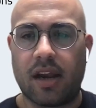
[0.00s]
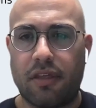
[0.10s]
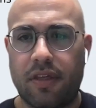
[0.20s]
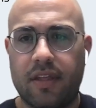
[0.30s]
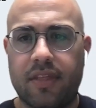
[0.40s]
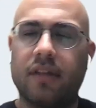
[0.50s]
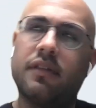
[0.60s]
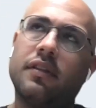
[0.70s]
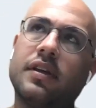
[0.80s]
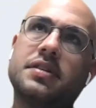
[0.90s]
And I think
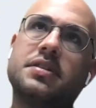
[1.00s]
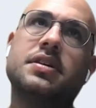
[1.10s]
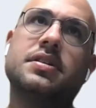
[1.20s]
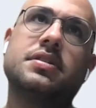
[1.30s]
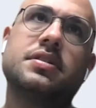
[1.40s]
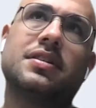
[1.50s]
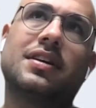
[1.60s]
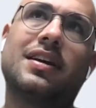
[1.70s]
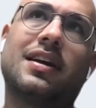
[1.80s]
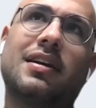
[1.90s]
that this is
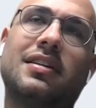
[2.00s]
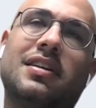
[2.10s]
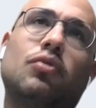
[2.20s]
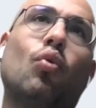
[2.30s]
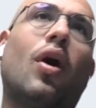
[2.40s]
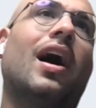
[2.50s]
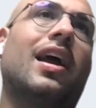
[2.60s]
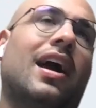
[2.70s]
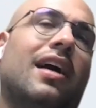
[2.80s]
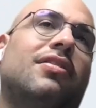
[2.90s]

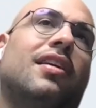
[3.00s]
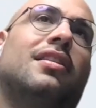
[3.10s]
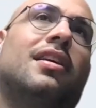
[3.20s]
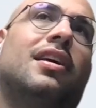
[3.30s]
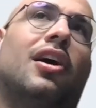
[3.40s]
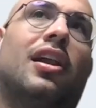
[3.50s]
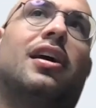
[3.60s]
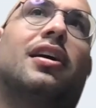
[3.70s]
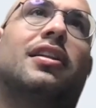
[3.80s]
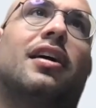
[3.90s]
why I said
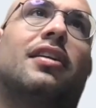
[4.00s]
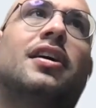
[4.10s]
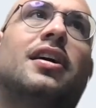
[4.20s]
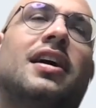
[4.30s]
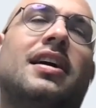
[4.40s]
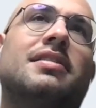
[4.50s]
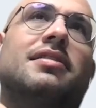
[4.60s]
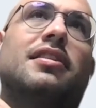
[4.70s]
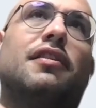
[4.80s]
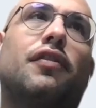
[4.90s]
earlier that
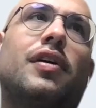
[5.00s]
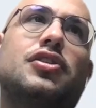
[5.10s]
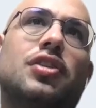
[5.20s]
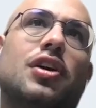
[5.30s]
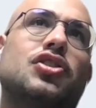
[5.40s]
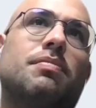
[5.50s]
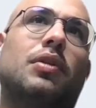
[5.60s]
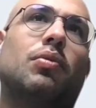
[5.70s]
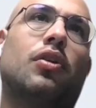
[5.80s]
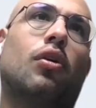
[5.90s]
the differentiation
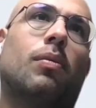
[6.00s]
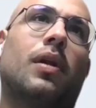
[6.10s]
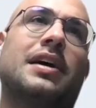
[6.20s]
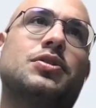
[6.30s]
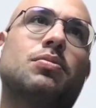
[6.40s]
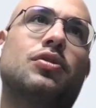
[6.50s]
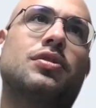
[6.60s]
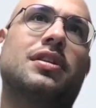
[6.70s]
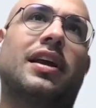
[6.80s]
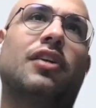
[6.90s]
between normal
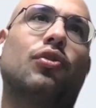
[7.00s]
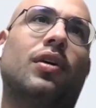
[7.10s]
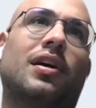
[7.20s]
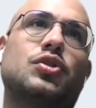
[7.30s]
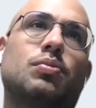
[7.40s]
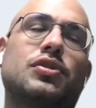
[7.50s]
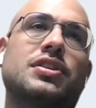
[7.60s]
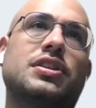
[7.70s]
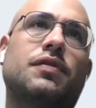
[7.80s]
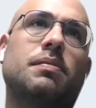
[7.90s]
customers and like internal
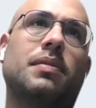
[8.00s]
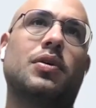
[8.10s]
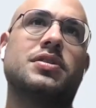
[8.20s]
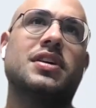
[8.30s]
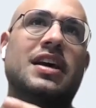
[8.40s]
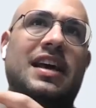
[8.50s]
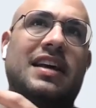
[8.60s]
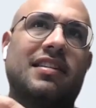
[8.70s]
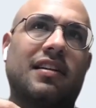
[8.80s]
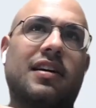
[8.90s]
customers is different, because
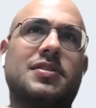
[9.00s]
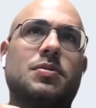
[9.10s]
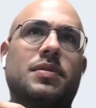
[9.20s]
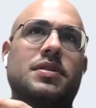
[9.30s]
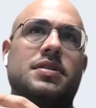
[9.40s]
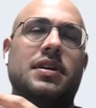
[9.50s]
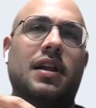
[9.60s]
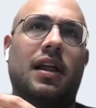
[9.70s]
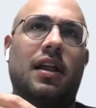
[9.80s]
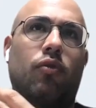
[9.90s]
internal customers
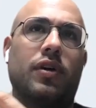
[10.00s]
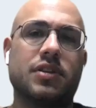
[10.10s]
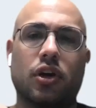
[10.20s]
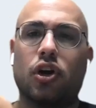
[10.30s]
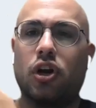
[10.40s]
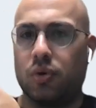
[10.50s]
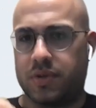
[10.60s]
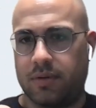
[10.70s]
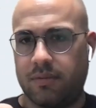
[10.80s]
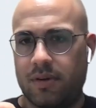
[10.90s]
in other ways are
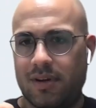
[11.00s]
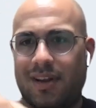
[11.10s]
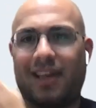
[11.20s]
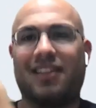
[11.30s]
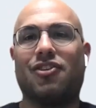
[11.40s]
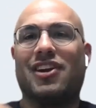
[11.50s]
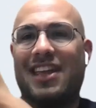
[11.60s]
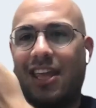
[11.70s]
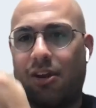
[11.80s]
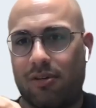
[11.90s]
closer. Like they're
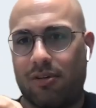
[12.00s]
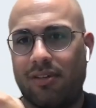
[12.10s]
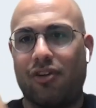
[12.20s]
here